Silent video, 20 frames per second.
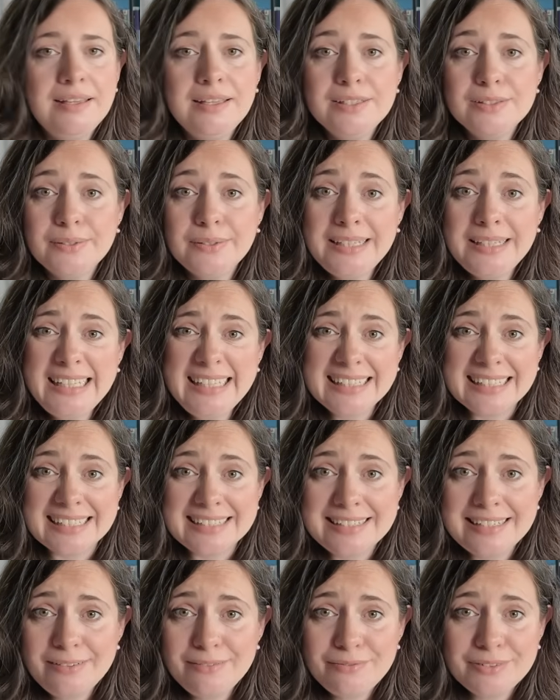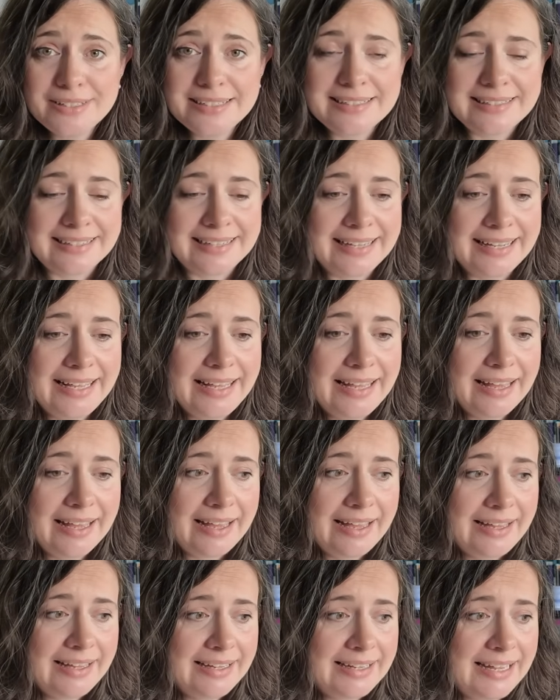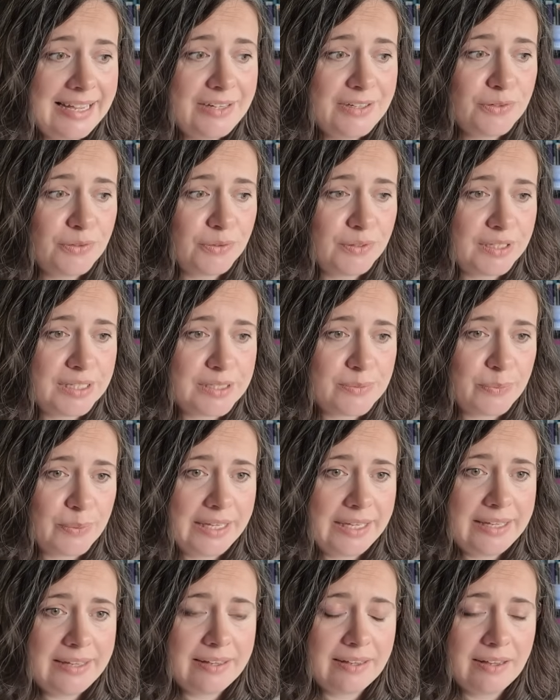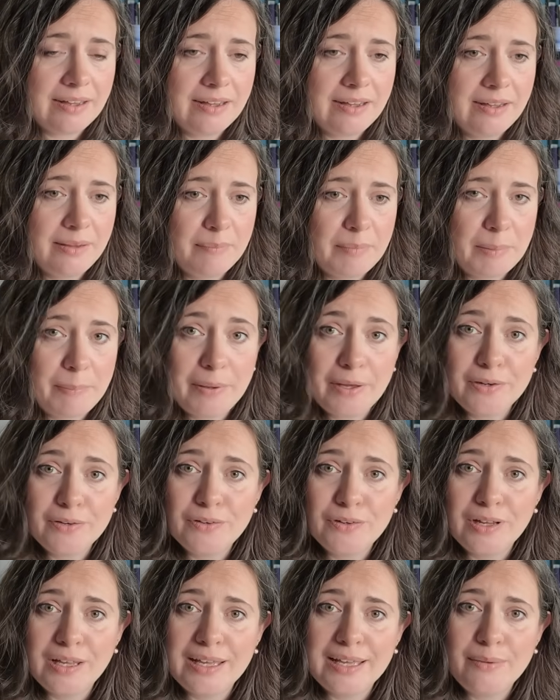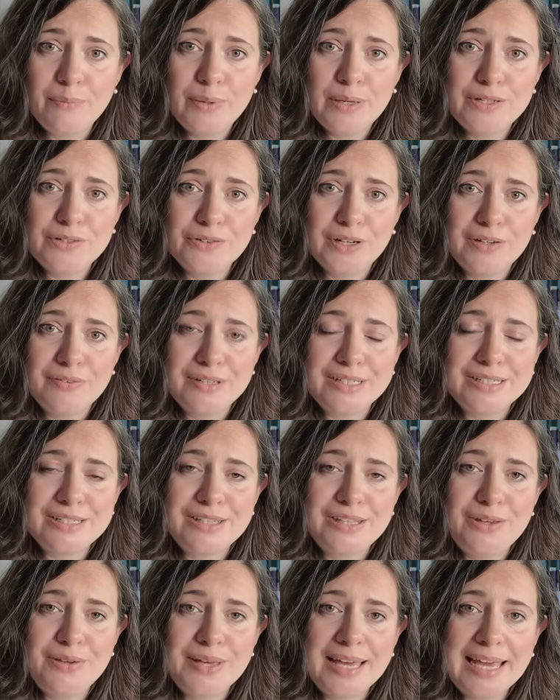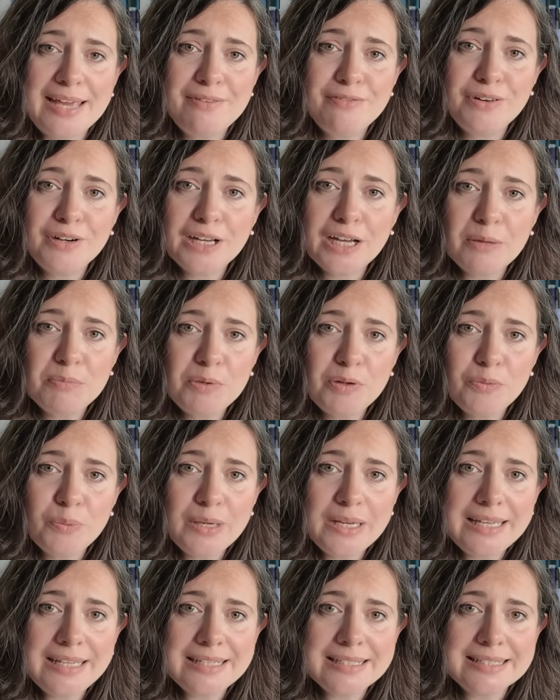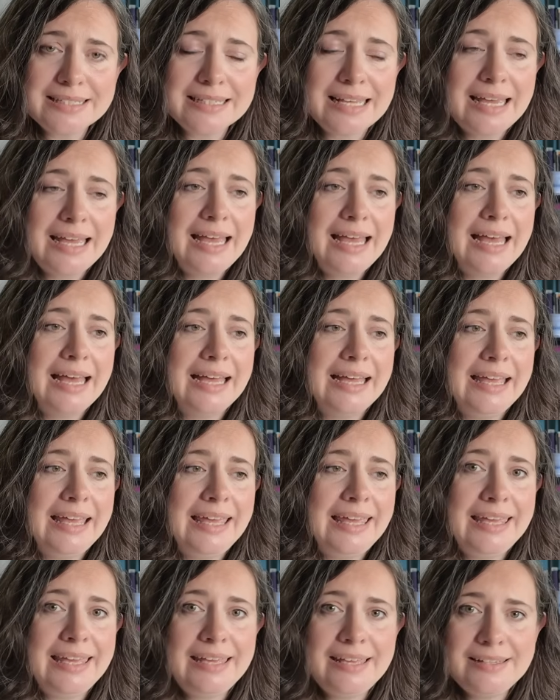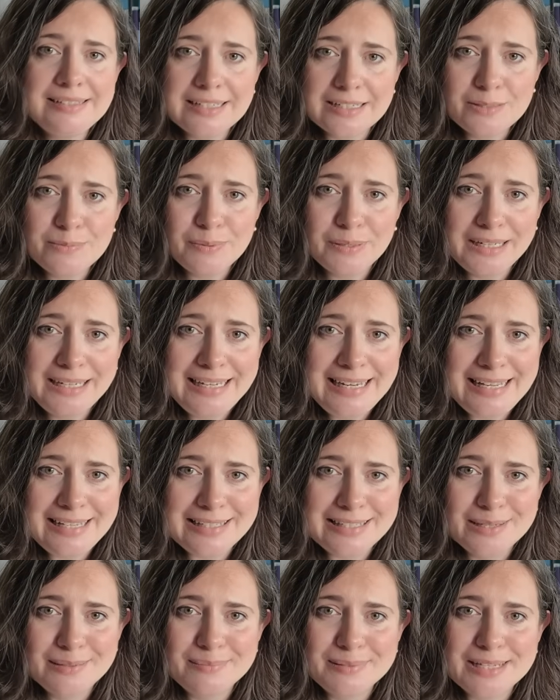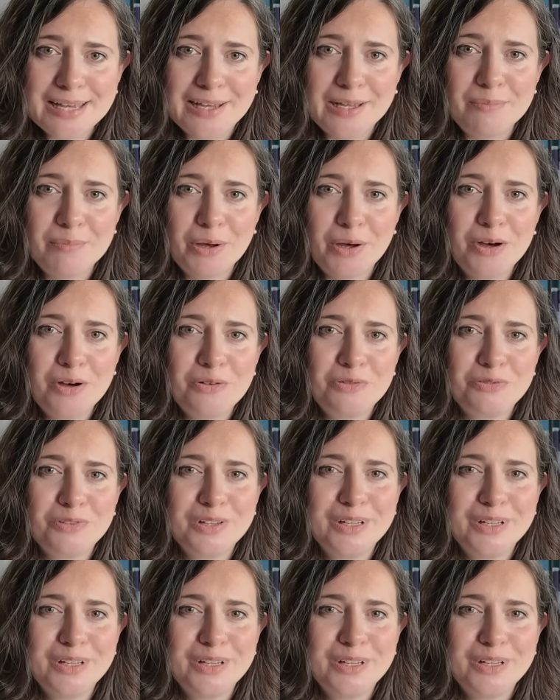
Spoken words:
I think that's it for today. Later on this week, my partner and I, we're driving to the UK for a couple of weeks. He desperately needs some time off.